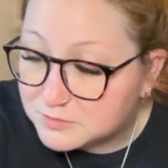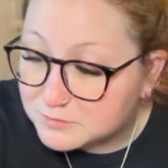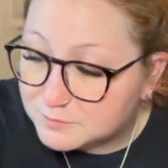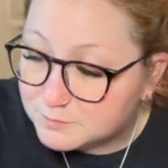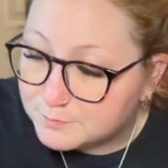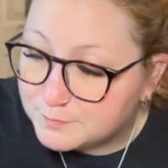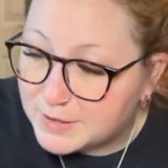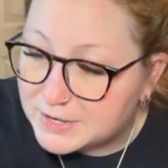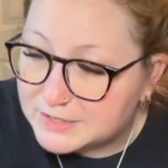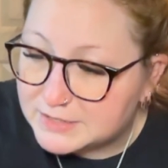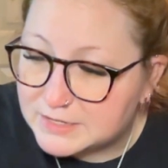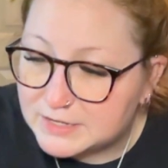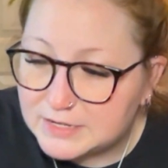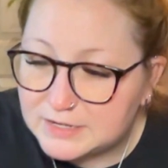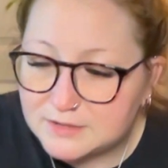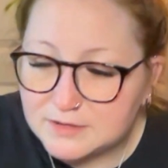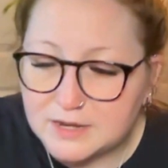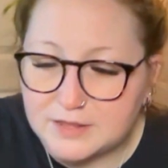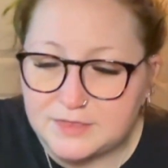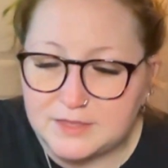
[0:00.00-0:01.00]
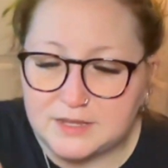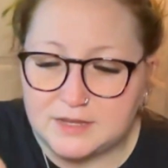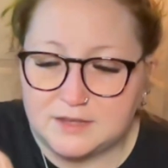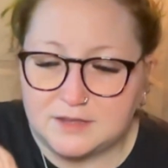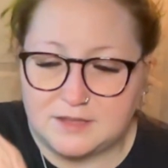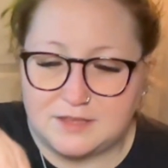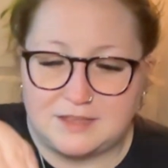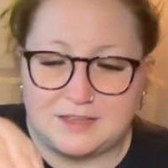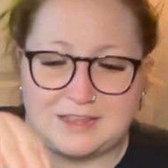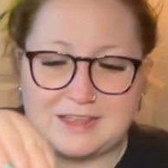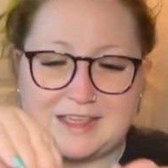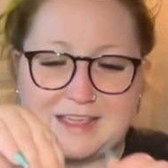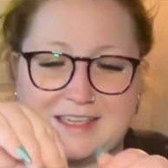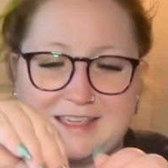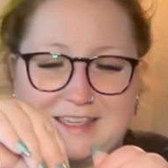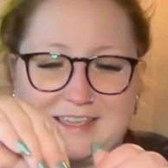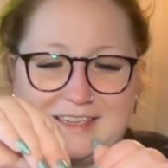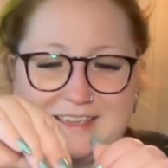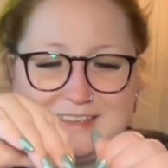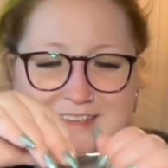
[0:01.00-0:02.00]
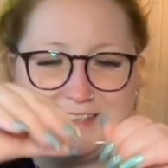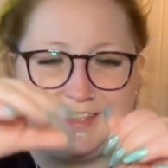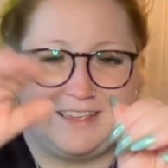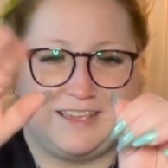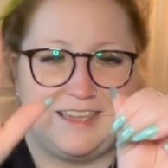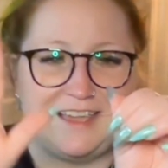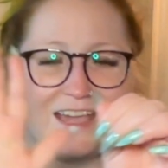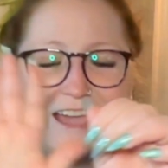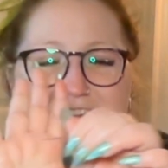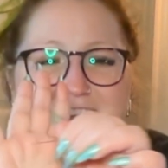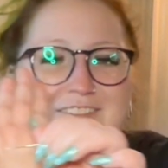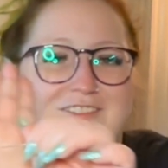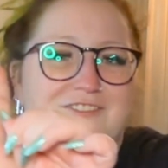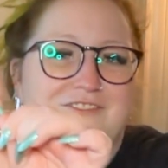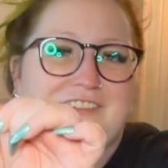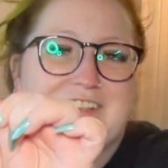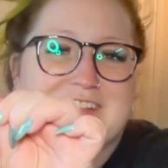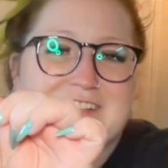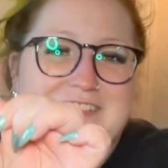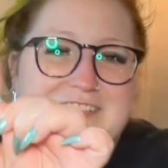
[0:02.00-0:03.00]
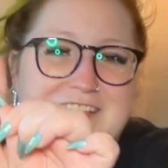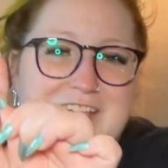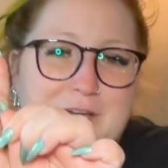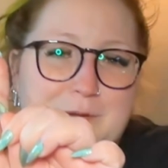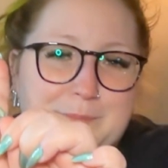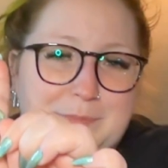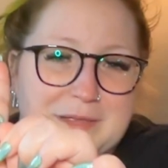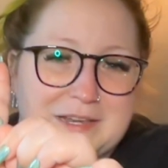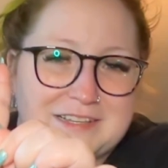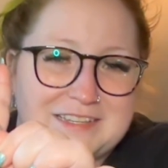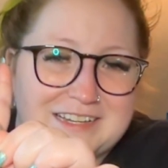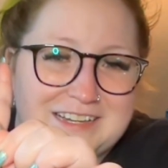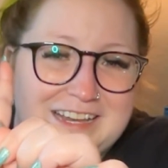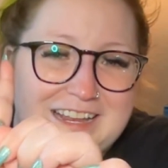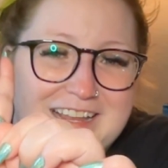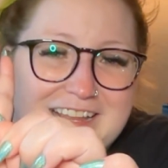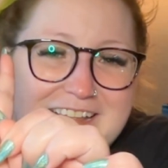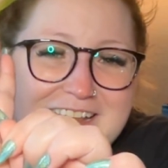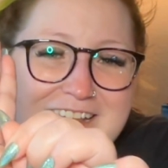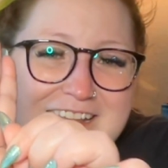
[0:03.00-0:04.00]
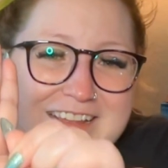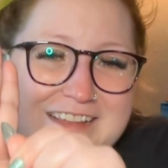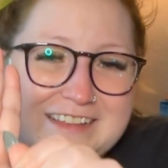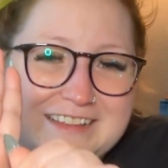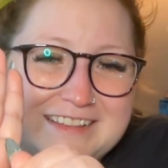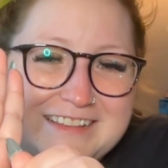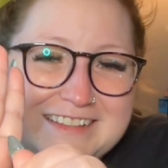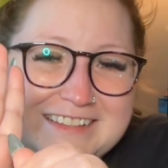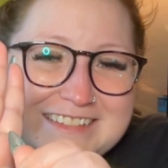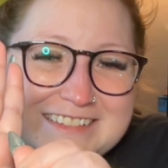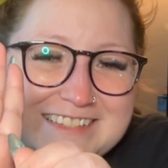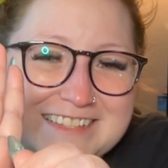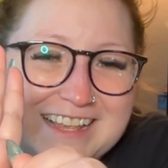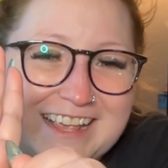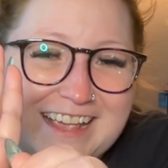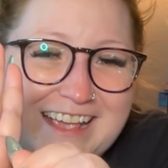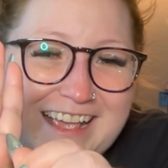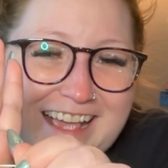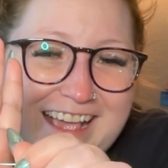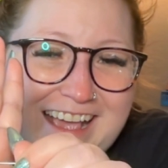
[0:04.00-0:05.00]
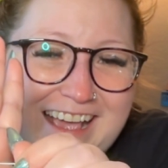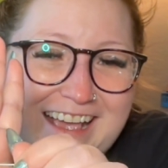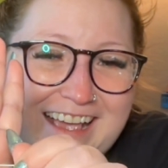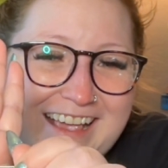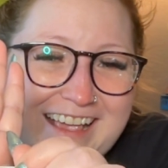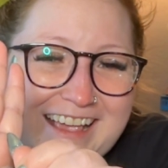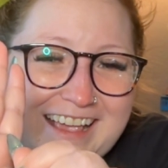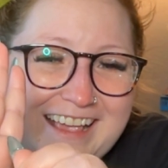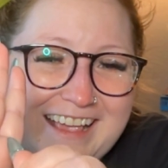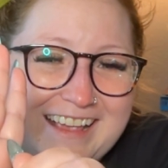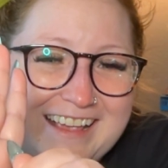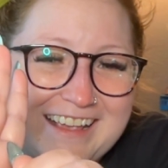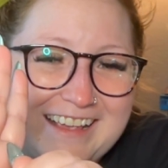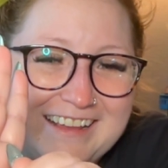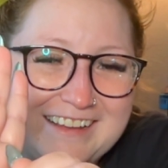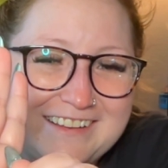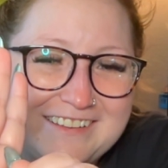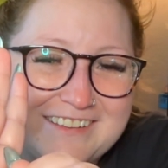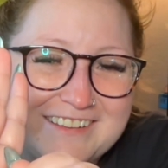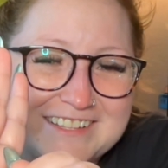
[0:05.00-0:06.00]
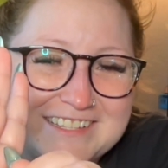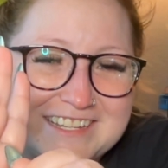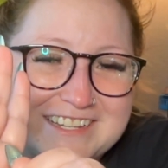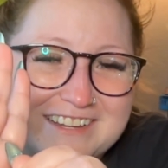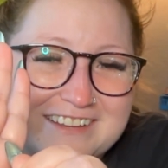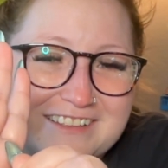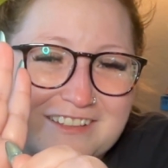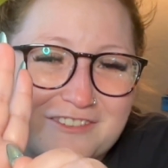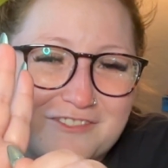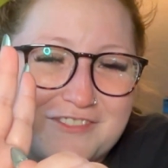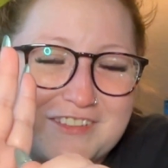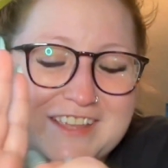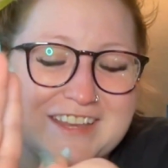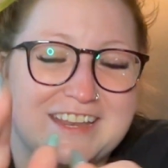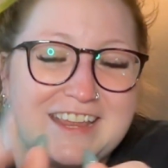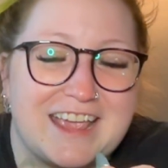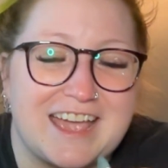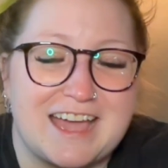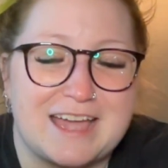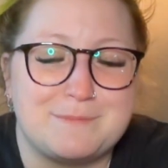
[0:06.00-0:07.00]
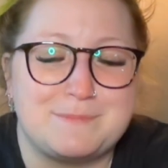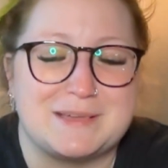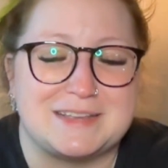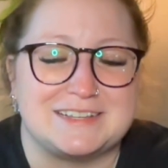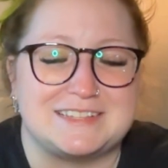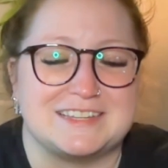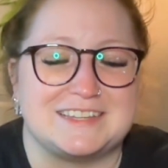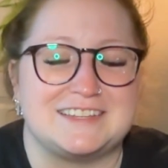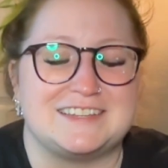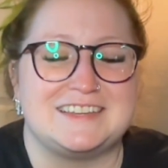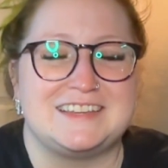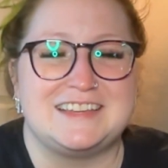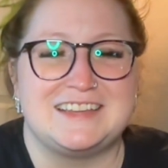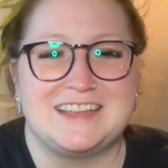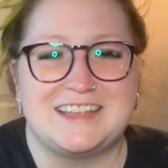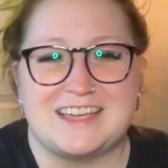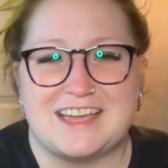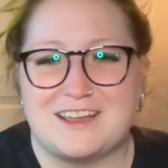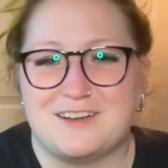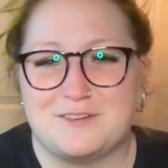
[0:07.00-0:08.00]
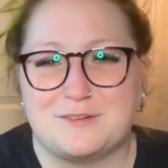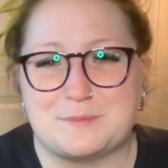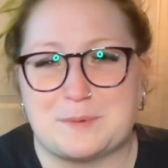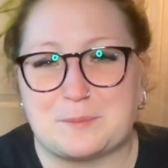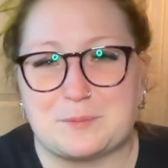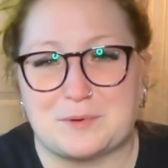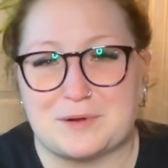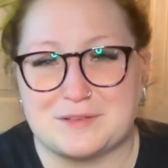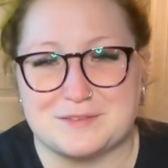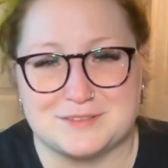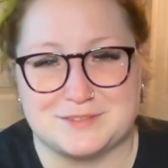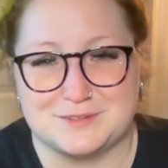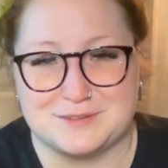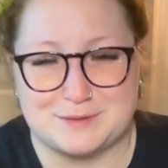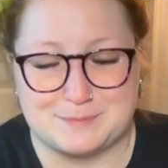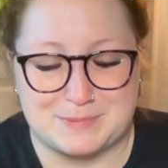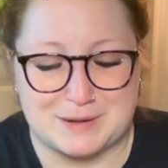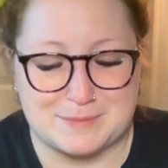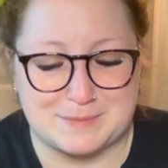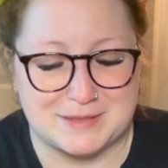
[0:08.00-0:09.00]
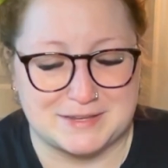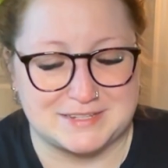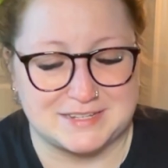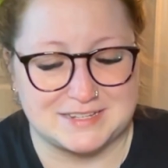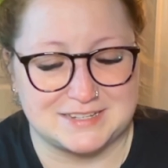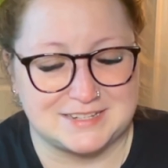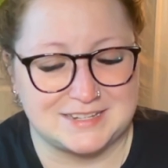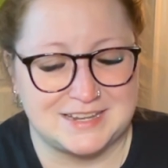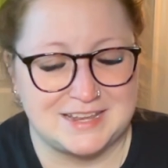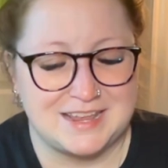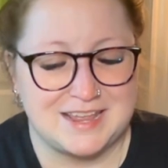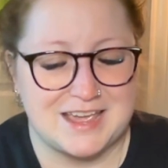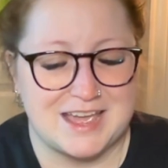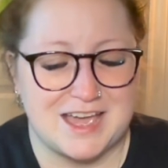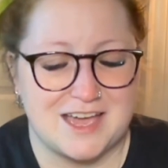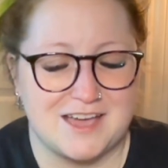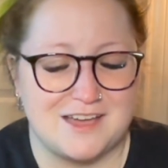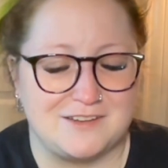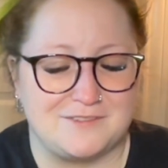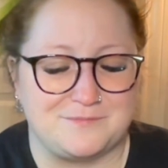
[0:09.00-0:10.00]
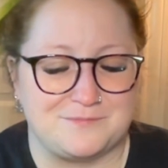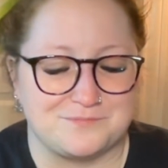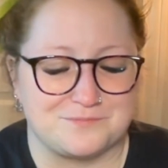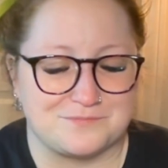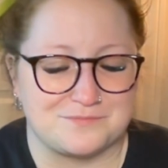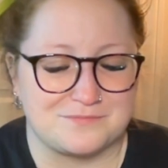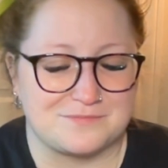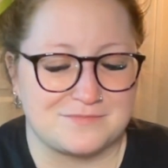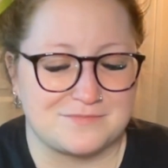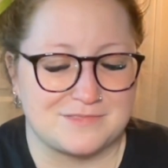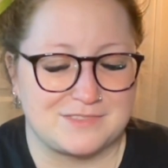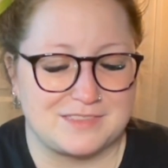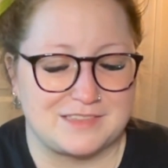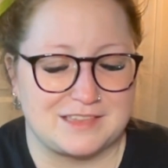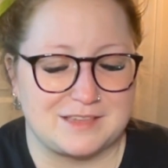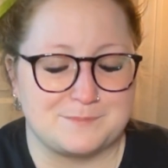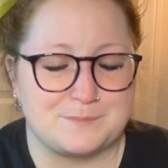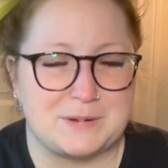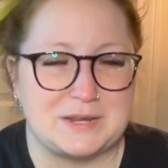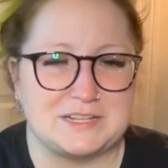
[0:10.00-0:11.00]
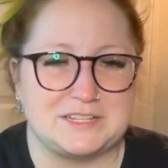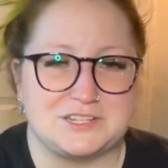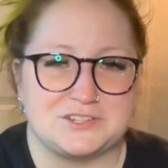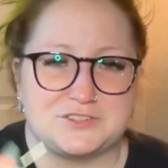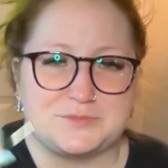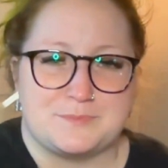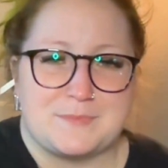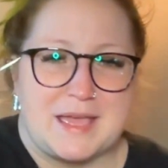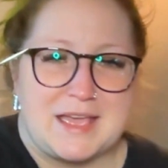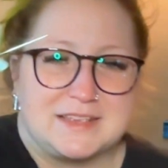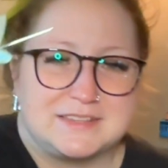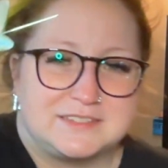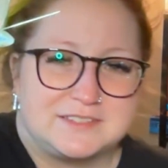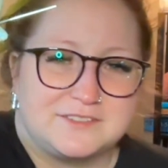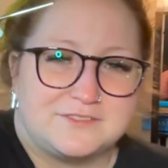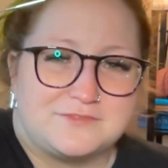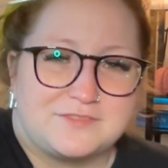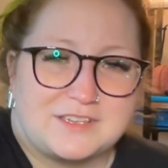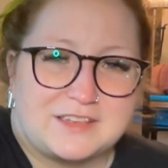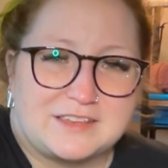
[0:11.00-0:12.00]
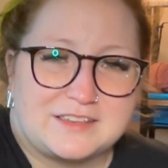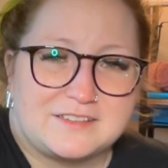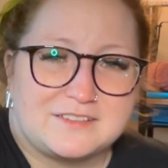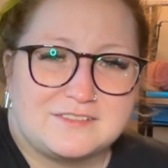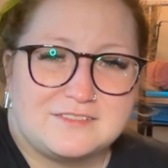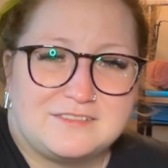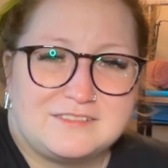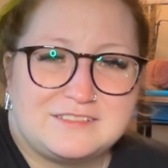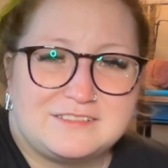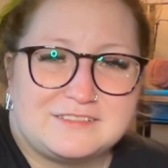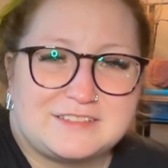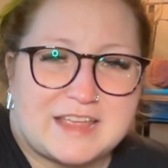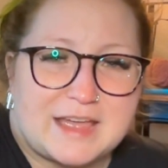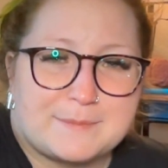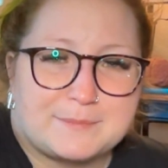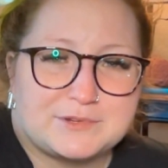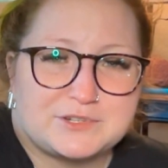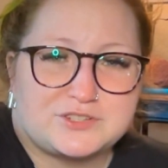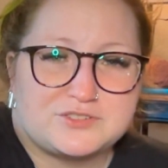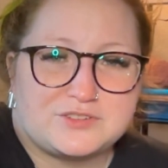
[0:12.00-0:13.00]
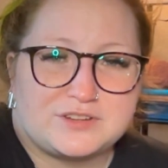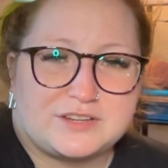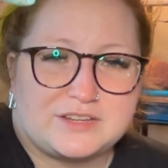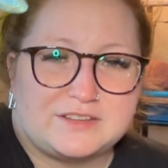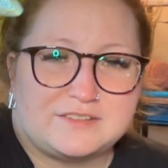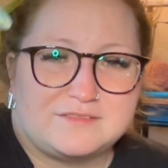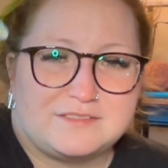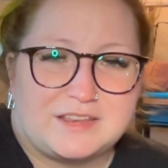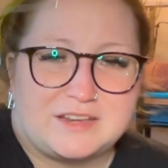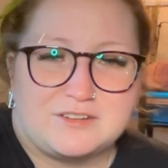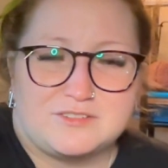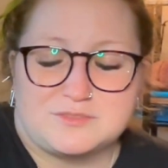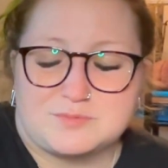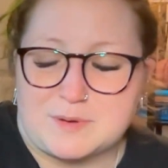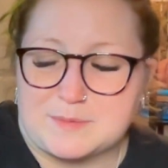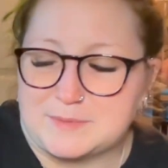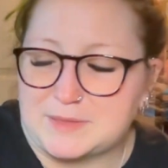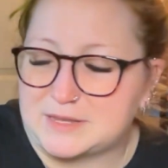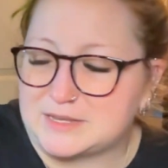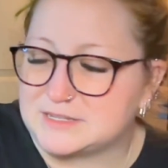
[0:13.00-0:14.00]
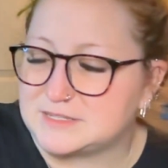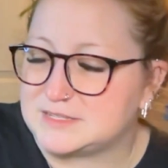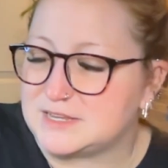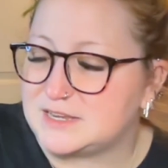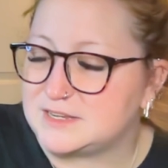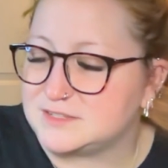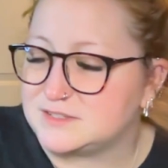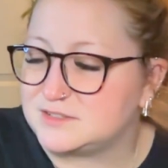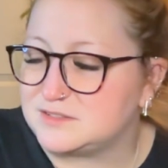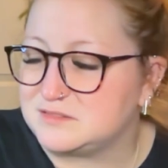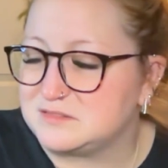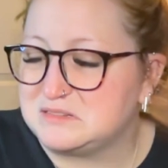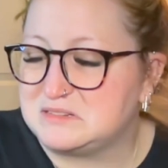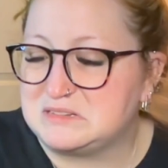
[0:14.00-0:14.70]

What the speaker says: bending it, I think. I don't know if you can see how bent it is. You can see it a little bit. Yeah, I bent it. I don't remember what I was doing, but I bent it. But it's just massive, like tapestry needle. It's probably like a size,